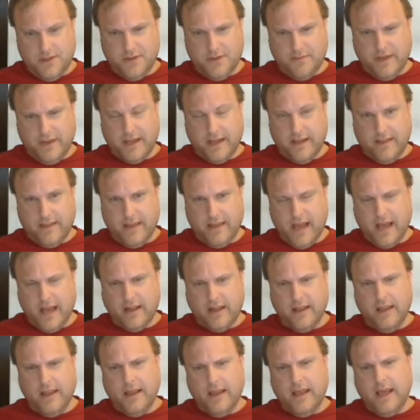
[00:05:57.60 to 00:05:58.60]
making that,
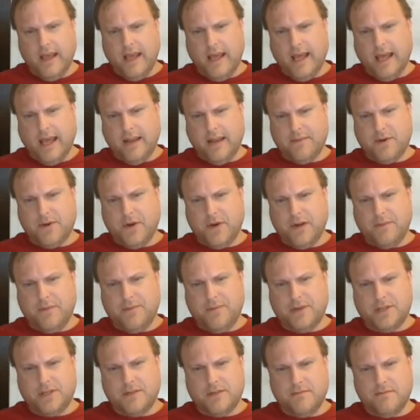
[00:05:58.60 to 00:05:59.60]
and I'm going to
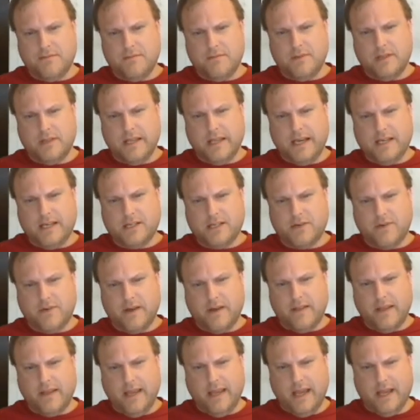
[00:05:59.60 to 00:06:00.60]
put some lace
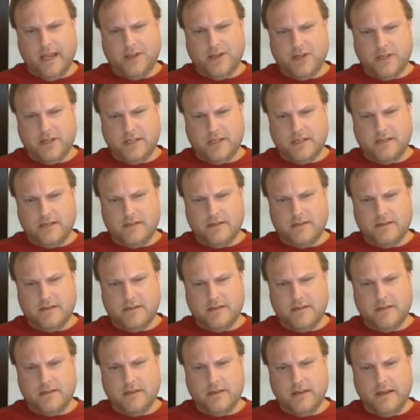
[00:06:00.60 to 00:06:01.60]
around the edges
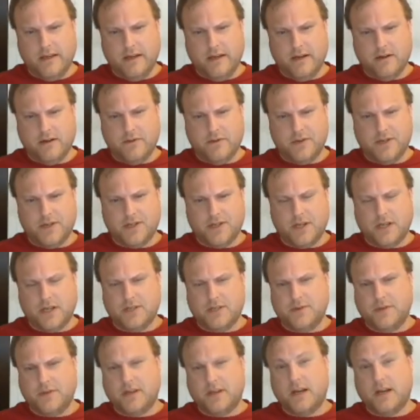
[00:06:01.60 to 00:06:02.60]
here, which is also in the